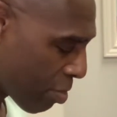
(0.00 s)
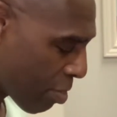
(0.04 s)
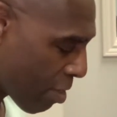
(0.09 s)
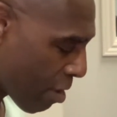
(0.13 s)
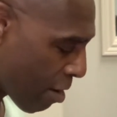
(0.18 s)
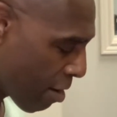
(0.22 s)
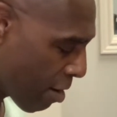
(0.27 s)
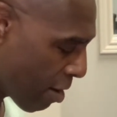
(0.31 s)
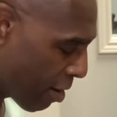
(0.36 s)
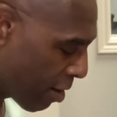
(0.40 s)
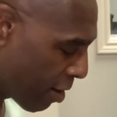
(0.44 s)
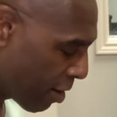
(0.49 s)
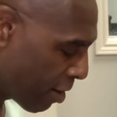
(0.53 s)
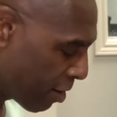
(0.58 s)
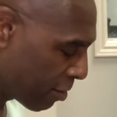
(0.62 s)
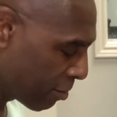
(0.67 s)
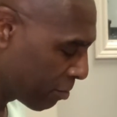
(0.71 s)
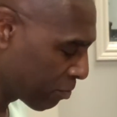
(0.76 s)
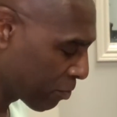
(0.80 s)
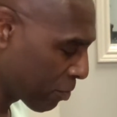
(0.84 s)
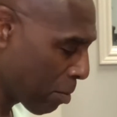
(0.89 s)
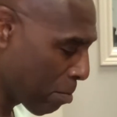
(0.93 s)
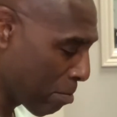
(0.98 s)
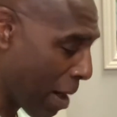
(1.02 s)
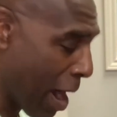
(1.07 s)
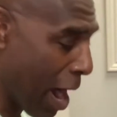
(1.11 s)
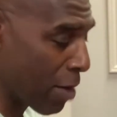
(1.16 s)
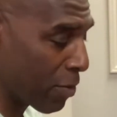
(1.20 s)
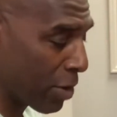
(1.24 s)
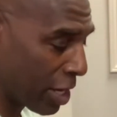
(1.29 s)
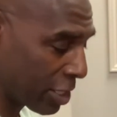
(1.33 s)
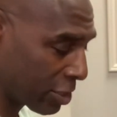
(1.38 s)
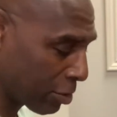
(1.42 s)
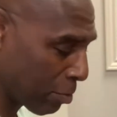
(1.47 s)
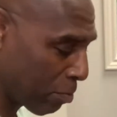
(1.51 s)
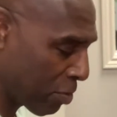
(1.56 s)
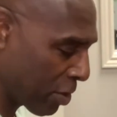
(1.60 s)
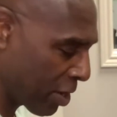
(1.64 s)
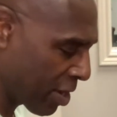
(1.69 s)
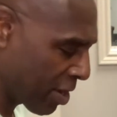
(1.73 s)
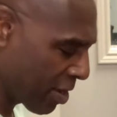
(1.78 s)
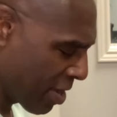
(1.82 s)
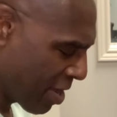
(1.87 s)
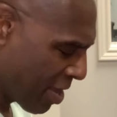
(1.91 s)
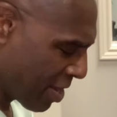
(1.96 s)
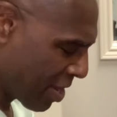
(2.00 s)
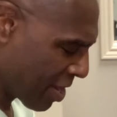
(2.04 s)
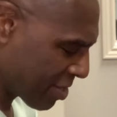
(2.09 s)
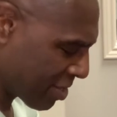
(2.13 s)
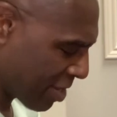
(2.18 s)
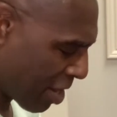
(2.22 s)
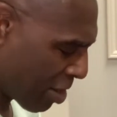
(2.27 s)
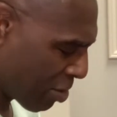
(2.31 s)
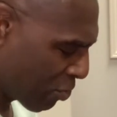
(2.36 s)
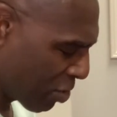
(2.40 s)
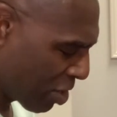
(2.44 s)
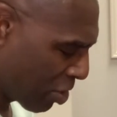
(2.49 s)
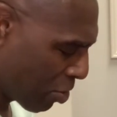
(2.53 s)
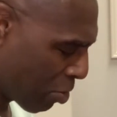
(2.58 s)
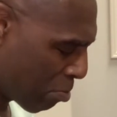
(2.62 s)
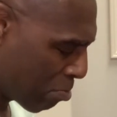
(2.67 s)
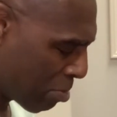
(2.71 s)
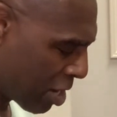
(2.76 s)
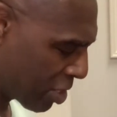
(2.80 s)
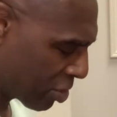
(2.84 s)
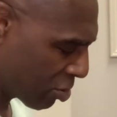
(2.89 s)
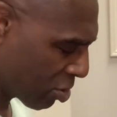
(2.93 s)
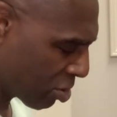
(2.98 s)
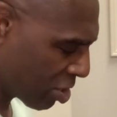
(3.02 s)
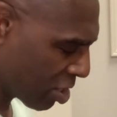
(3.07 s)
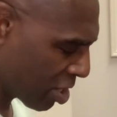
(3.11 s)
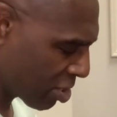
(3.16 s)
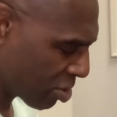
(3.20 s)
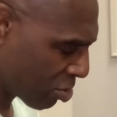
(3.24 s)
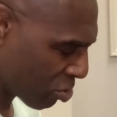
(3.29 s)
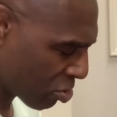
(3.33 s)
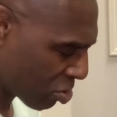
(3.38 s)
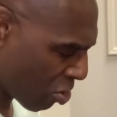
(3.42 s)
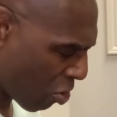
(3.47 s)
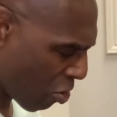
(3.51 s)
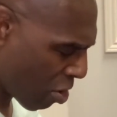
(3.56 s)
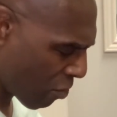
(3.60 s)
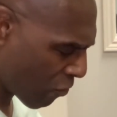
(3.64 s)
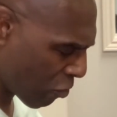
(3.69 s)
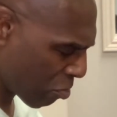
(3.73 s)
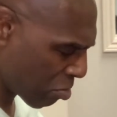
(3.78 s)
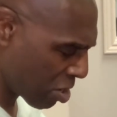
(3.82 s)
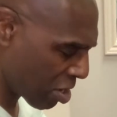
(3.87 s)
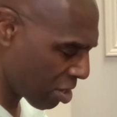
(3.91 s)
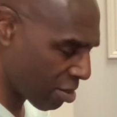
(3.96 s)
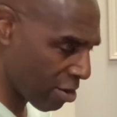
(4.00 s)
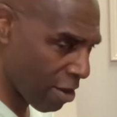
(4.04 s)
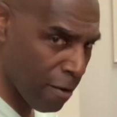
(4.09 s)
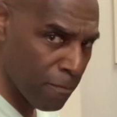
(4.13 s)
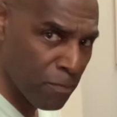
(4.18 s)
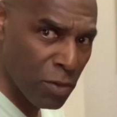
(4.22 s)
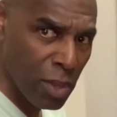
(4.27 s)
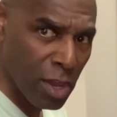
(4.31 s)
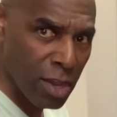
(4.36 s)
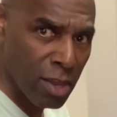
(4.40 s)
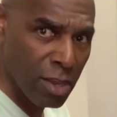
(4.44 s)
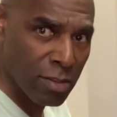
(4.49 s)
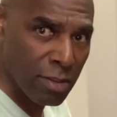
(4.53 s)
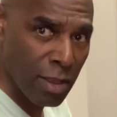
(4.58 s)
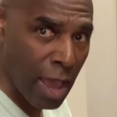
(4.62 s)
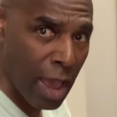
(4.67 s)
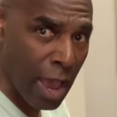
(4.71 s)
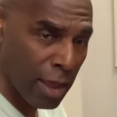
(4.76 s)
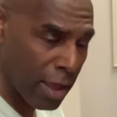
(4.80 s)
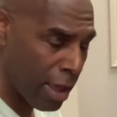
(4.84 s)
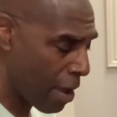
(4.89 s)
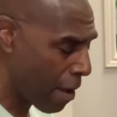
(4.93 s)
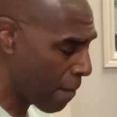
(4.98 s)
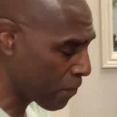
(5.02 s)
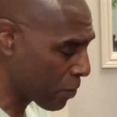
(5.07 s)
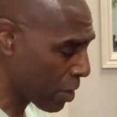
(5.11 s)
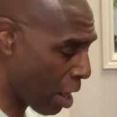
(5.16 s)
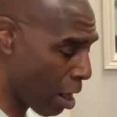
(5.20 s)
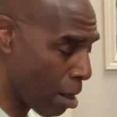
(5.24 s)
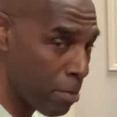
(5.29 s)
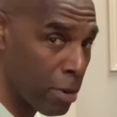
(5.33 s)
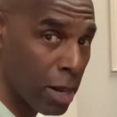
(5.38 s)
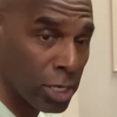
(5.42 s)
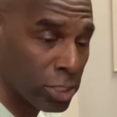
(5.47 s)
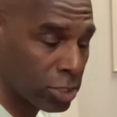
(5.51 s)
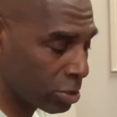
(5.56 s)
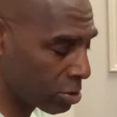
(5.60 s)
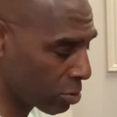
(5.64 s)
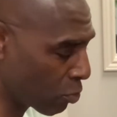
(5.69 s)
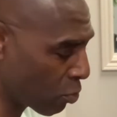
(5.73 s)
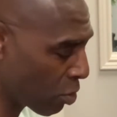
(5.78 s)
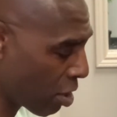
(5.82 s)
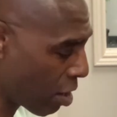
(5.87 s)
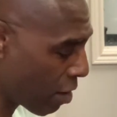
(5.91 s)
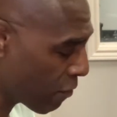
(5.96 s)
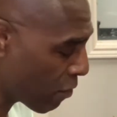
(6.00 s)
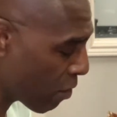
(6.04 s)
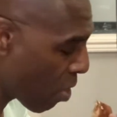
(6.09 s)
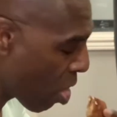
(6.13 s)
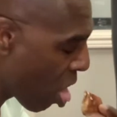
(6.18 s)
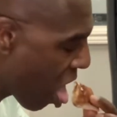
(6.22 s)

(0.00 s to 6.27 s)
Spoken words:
My recipe. Like I said, I really don't measure things. It's hard for me to tell you exactly how much, whatever.